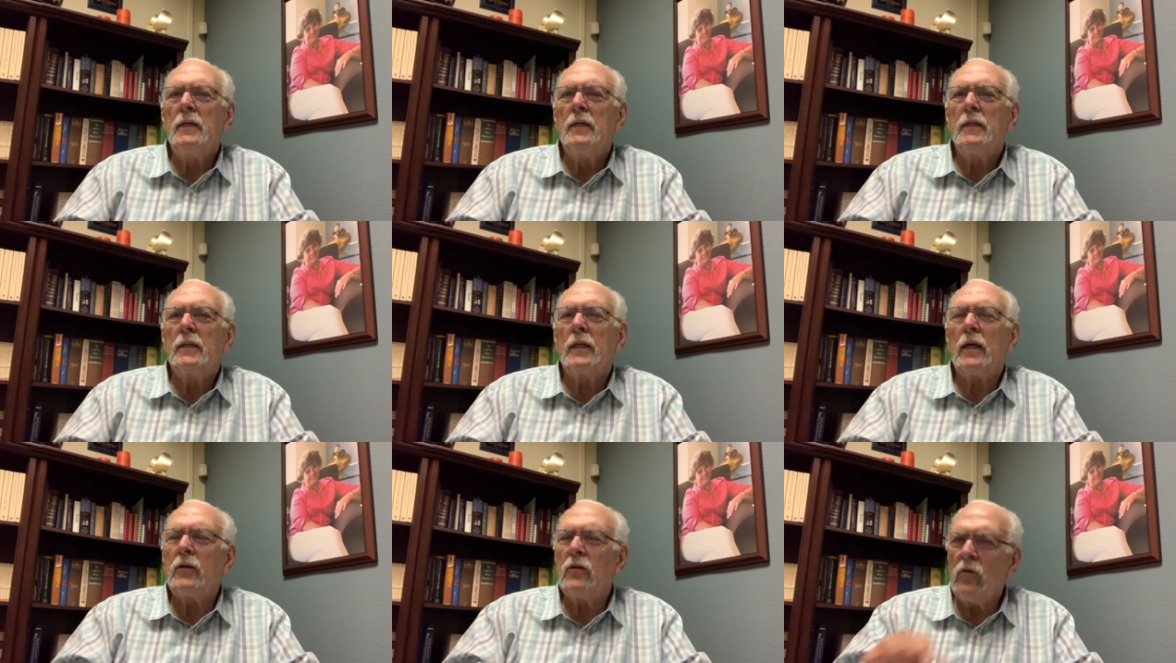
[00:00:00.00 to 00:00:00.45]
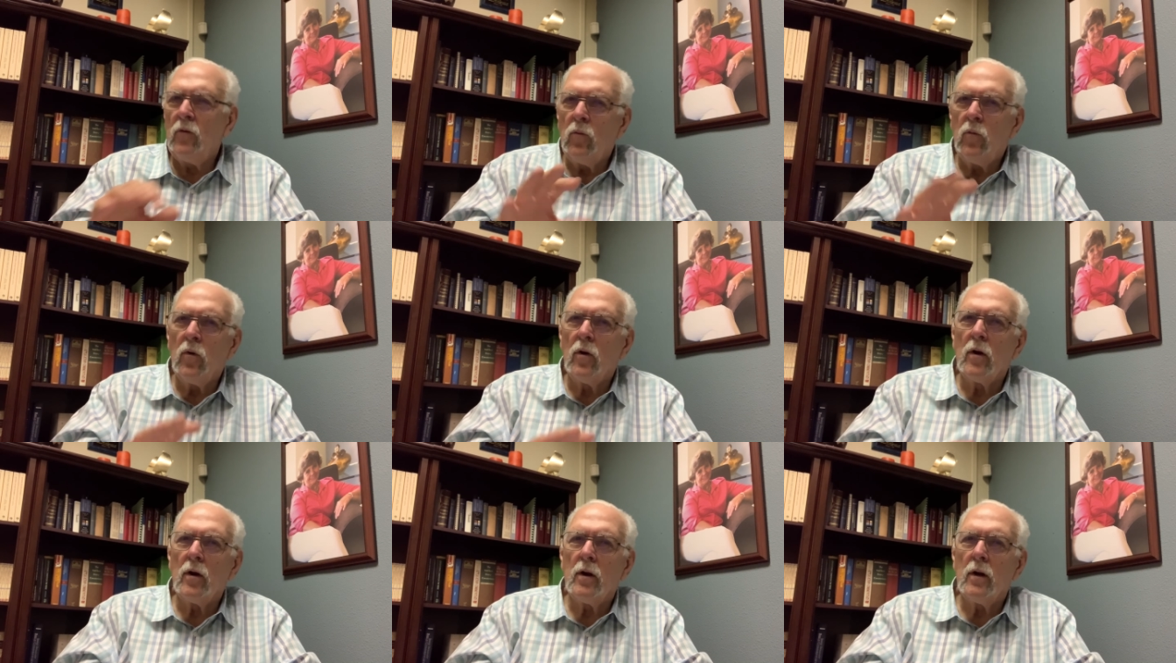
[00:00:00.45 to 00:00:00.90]
than you
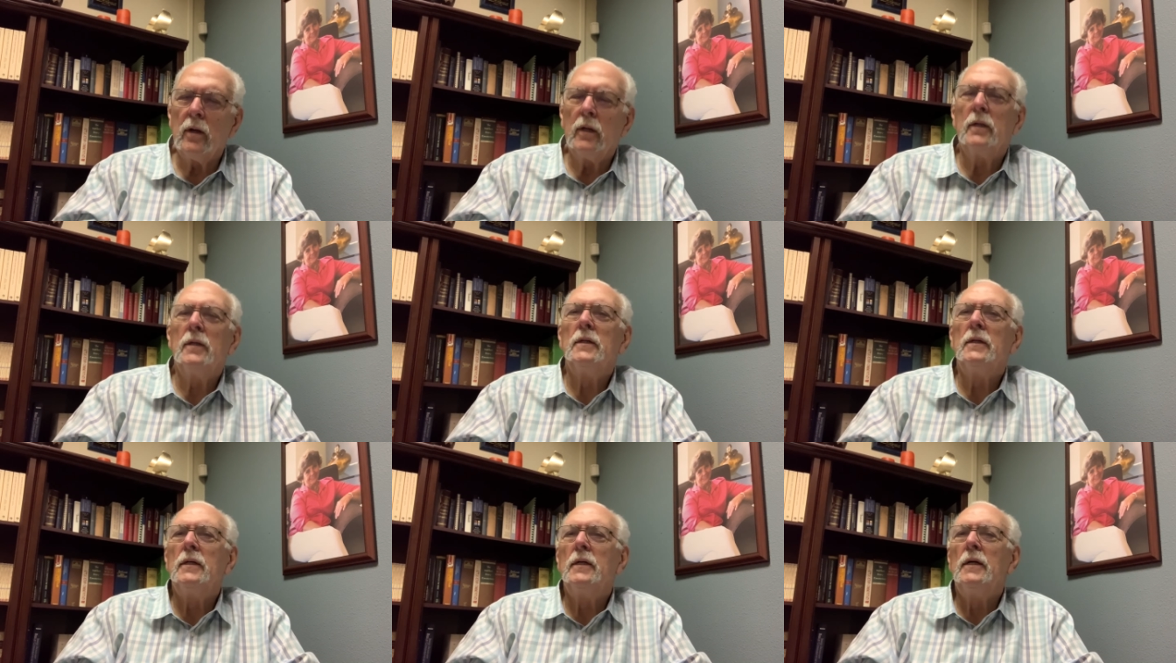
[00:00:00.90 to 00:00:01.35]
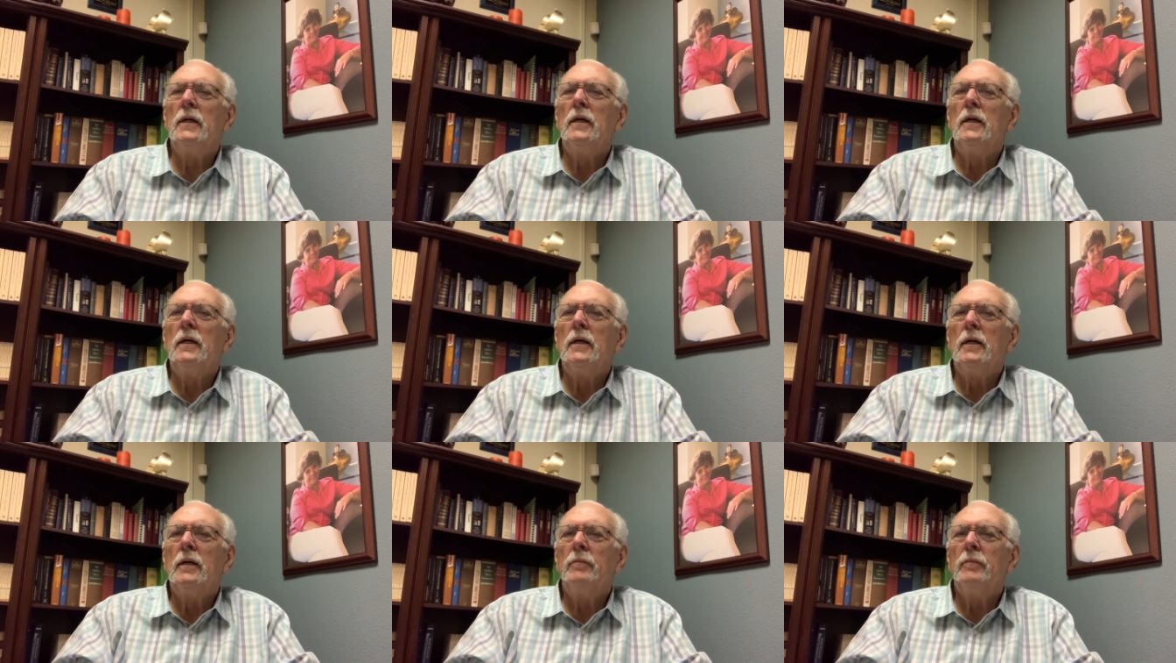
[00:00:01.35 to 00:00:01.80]
were
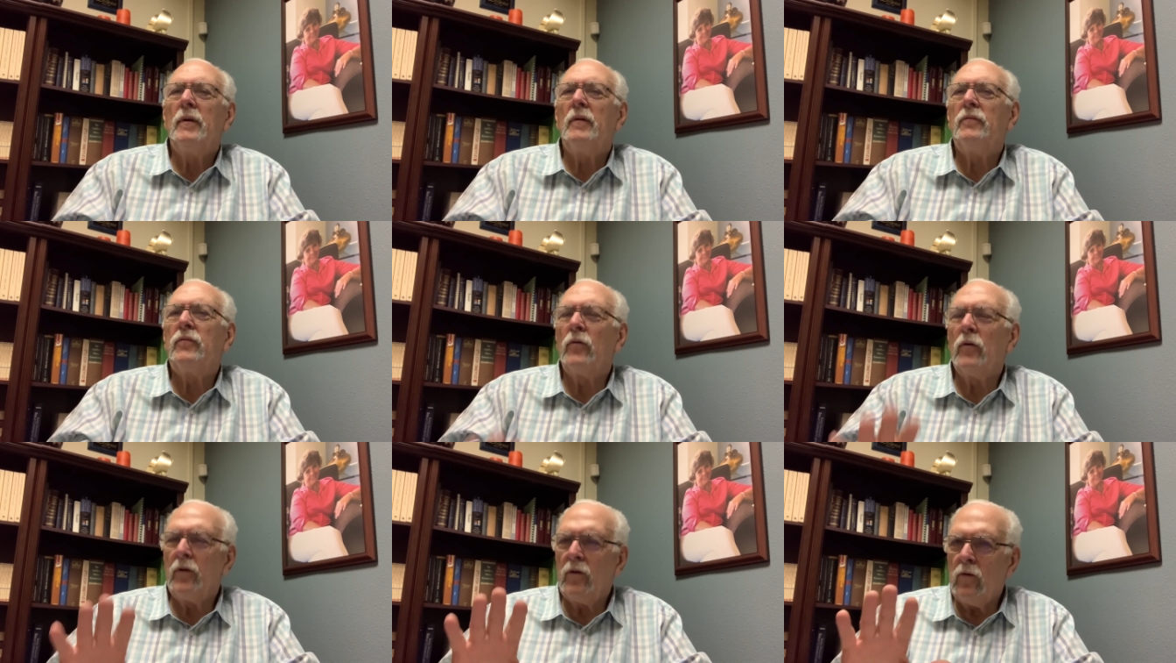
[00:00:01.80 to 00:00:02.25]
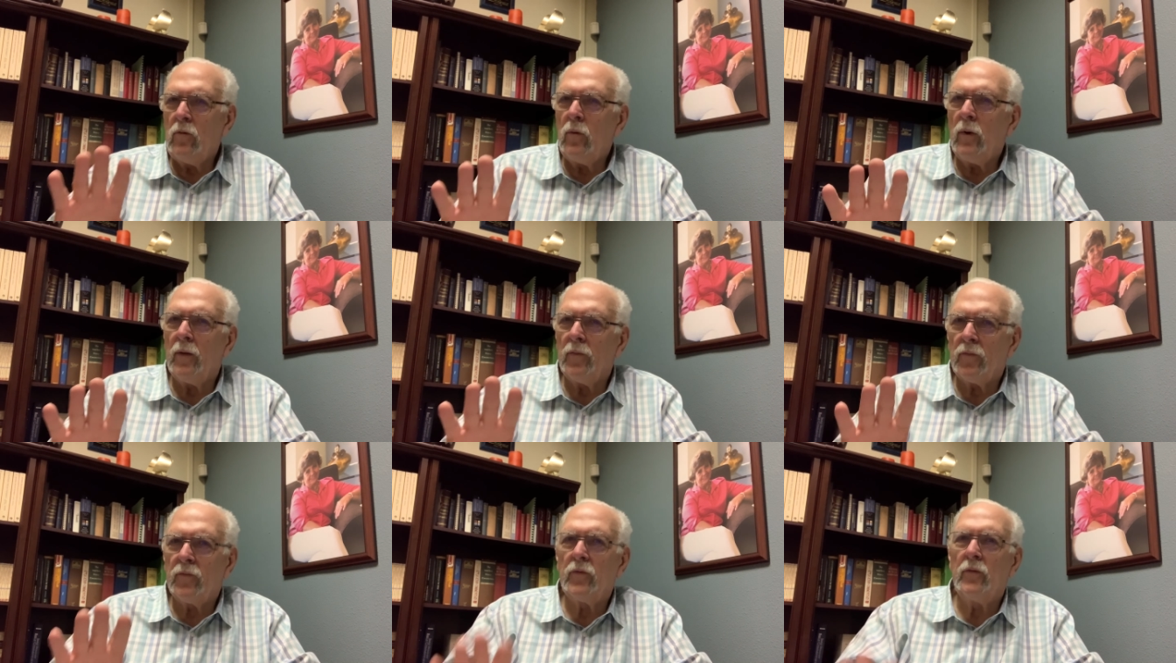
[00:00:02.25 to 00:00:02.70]
before you
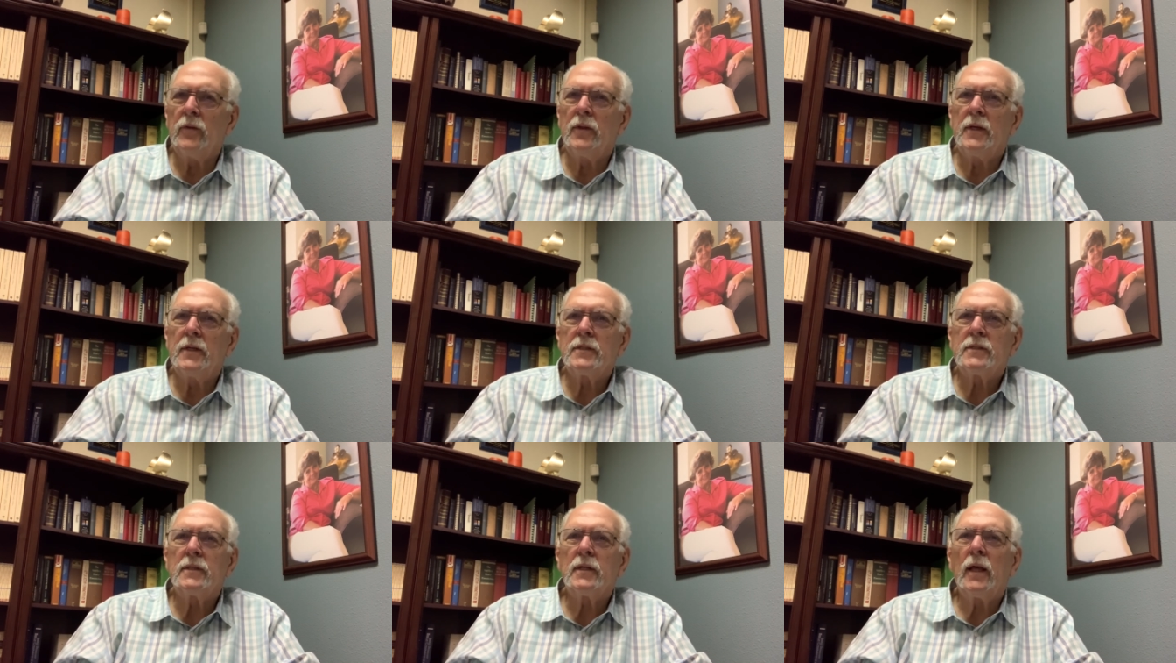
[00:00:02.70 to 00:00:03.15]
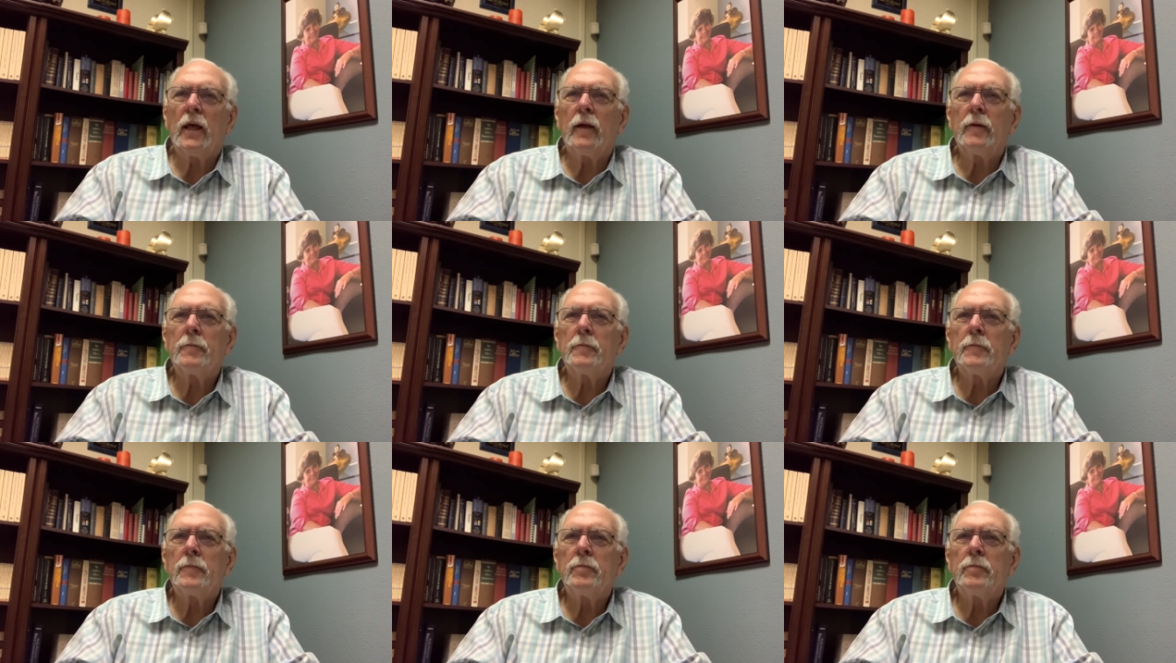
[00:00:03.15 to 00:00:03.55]
went through this thing.